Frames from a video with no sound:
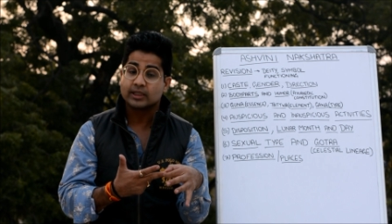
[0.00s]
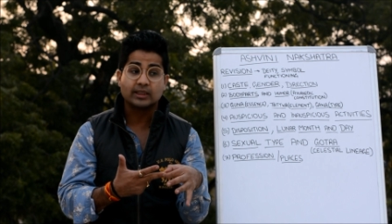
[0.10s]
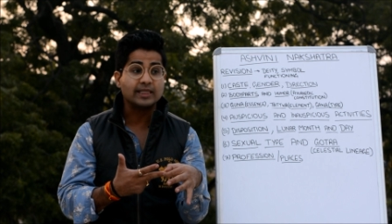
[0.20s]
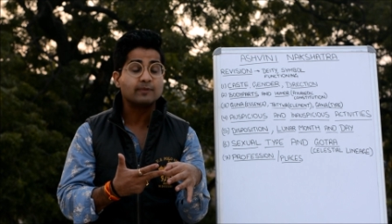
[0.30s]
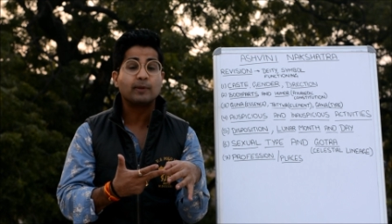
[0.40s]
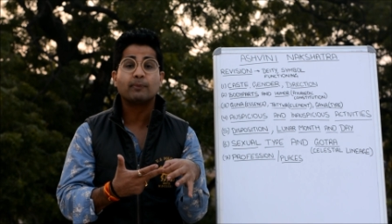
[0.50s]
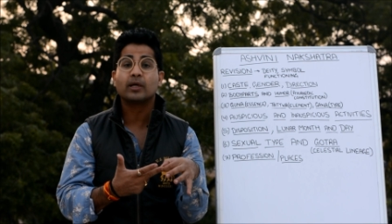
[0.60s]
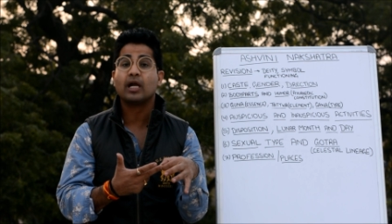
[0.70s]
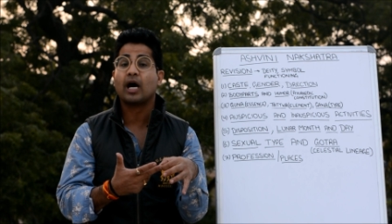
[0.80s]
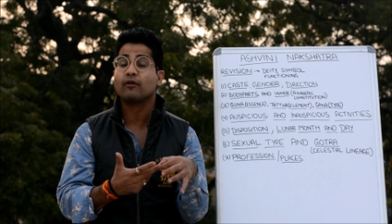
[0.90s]
These
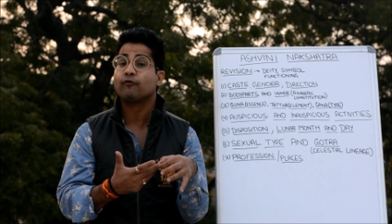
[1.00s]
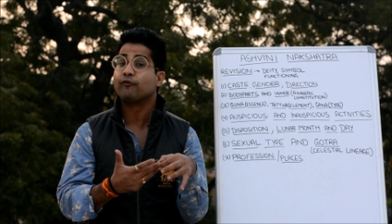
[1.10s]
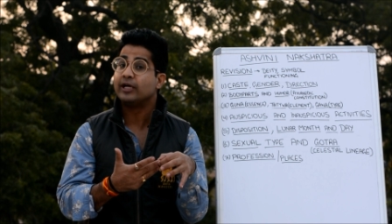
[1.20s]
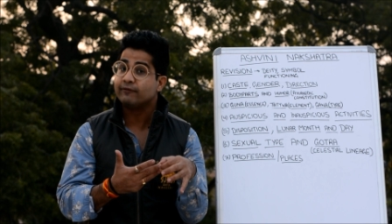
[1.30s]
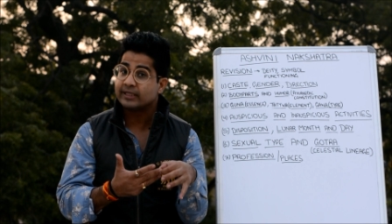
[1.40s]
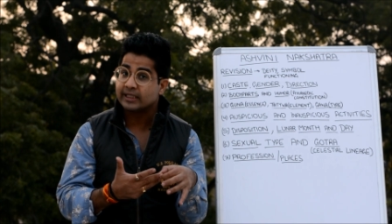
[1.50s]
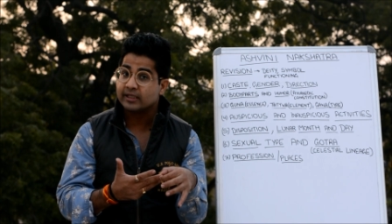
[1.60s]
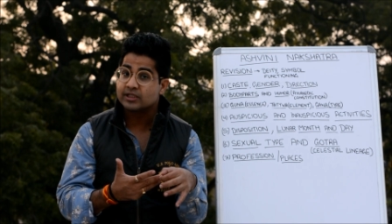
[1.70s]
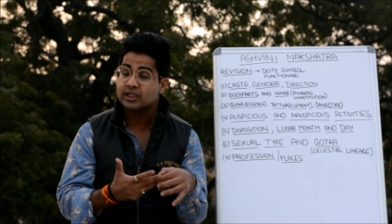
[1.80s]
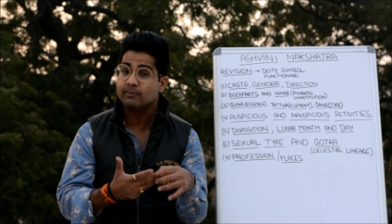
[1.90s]
people are filled with
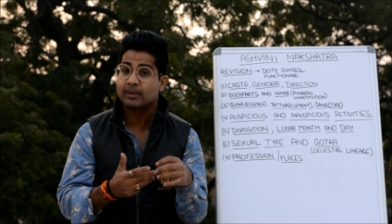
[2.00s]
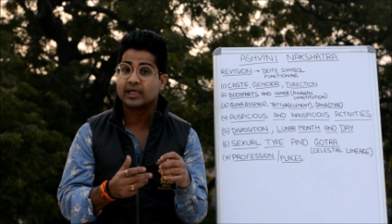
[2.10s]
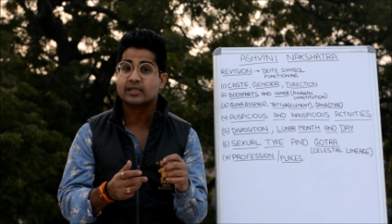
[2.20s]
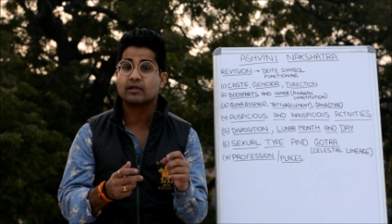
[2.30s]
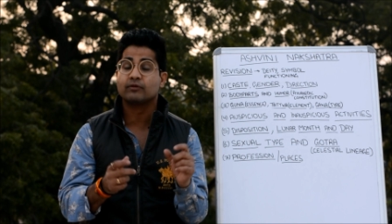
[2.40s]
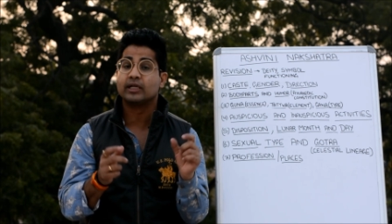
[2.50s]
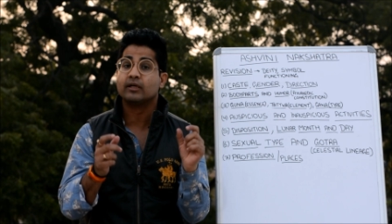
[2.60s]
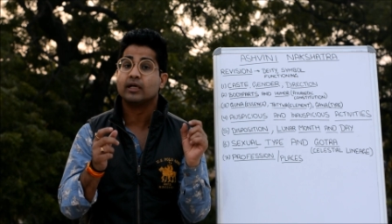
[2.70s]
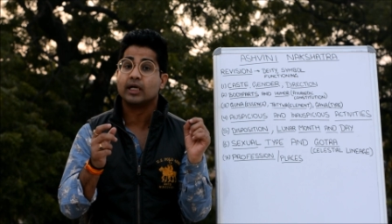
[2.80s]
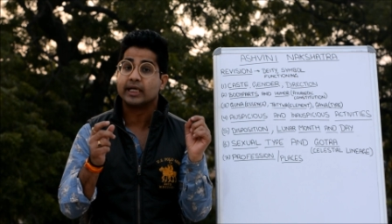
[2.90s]
energy because of
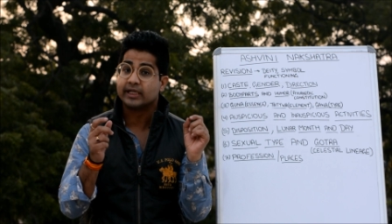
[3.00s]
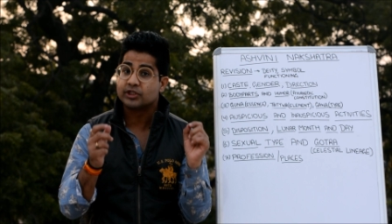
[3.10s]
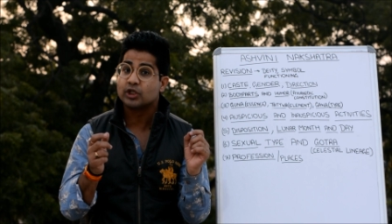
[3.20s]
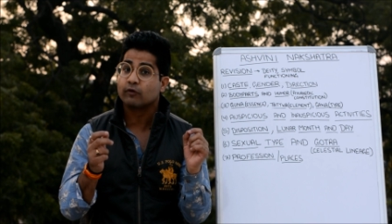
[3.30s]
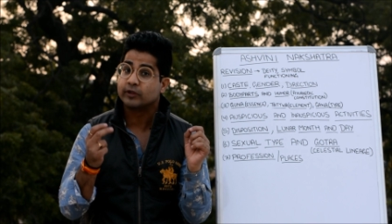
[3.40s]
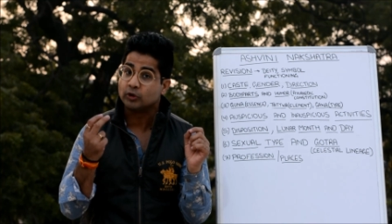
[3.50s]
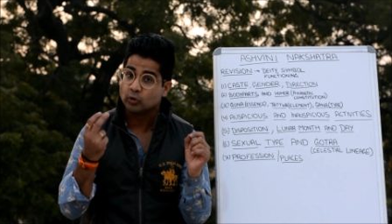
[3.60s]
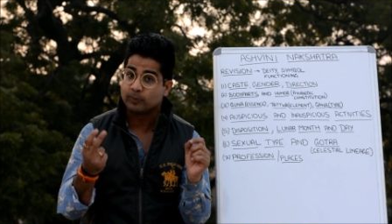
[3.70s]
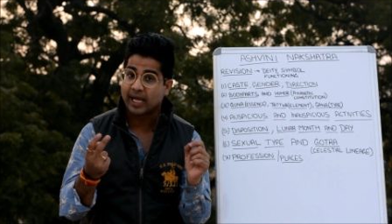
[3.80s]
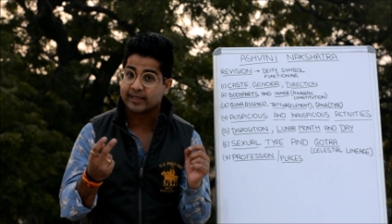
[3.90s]
the energy of the two
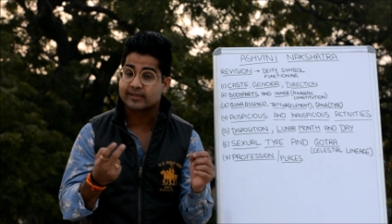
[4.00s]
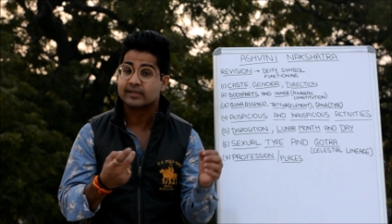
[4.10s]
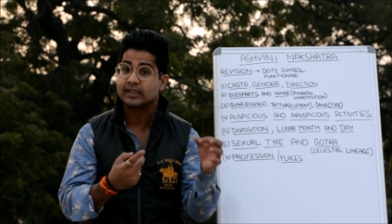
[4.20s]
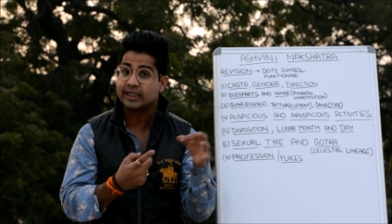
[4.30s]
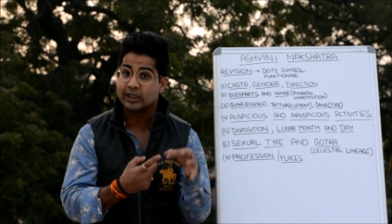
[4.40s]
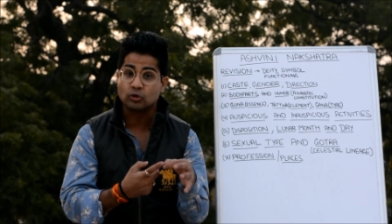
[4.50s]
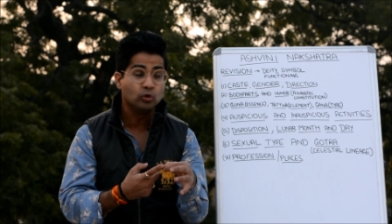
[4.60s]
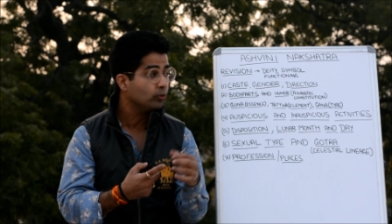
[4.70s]
planets, Ketu,